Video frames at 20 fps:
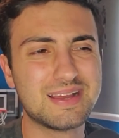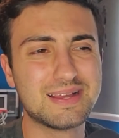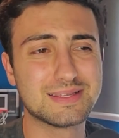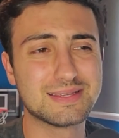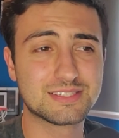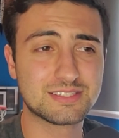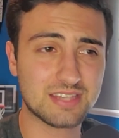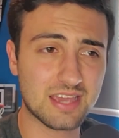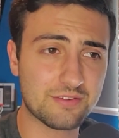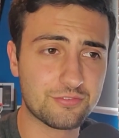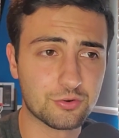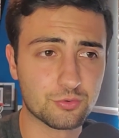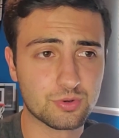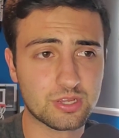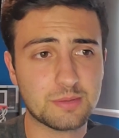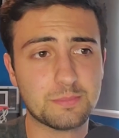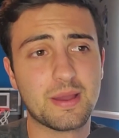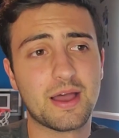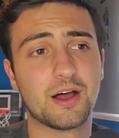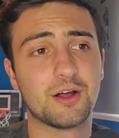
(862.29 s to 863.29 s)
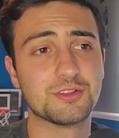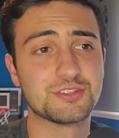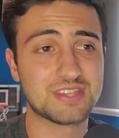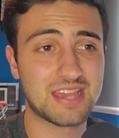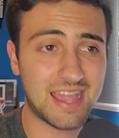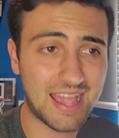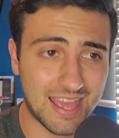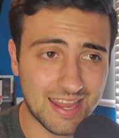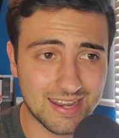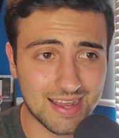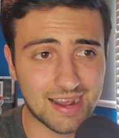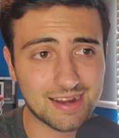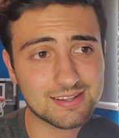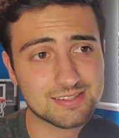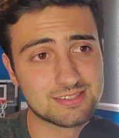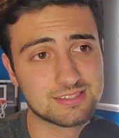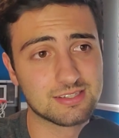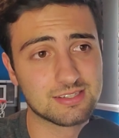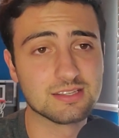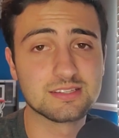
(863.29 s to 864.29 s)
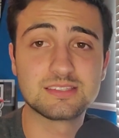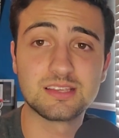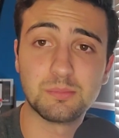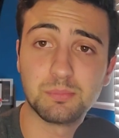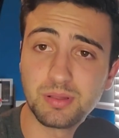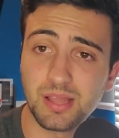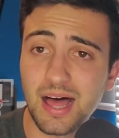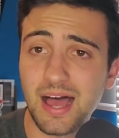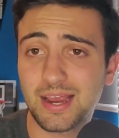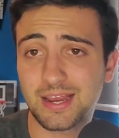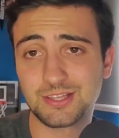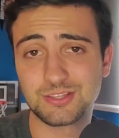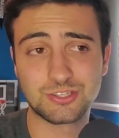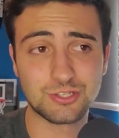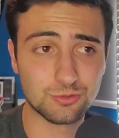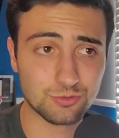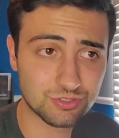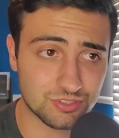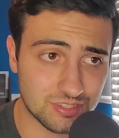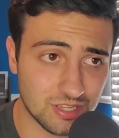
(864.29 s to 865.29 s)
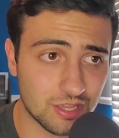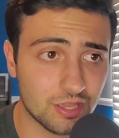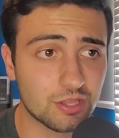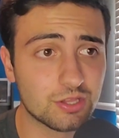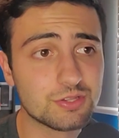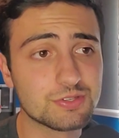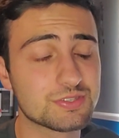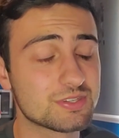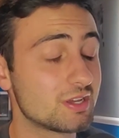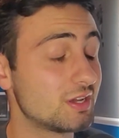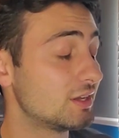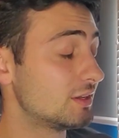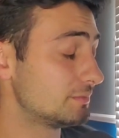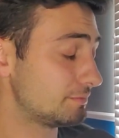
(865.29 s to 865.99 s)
7 rebounds, and 9 assists, a block and 2 steals.